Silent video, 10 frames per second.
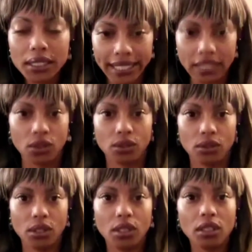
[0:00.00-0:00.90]
Illegal.
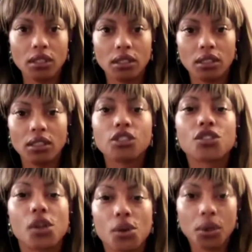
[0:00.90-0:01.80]

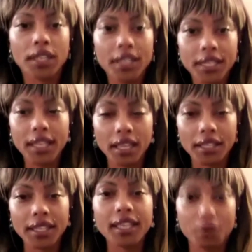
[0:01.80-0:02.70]
So,
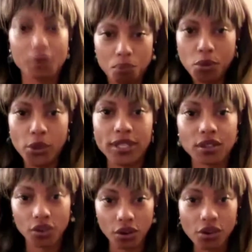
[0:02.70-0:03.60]
again, boys
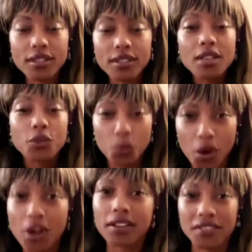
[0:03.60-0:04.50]
and girls, the
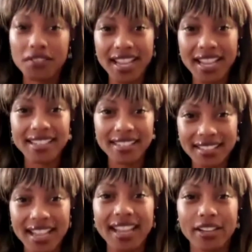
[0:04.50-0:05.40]
word of the day
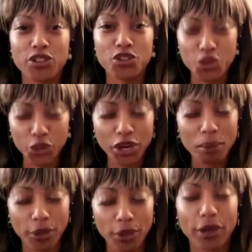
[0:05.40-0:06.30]
today is
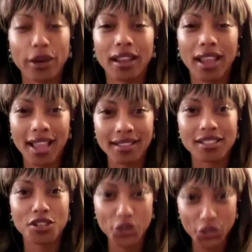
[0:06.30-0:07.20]
Nuremberg, as
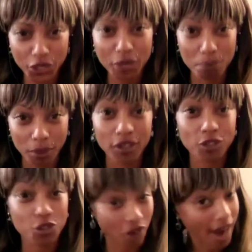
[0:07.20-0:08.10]
in Nuremberg
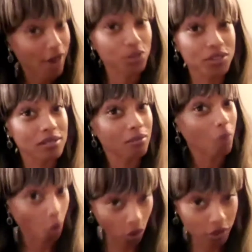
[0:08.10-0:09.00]
trials
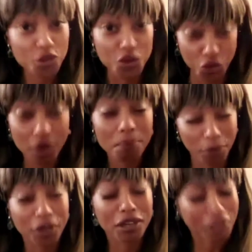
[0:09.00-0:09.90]
or the
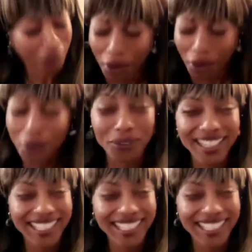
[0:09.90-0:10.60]
Nuremberg Code.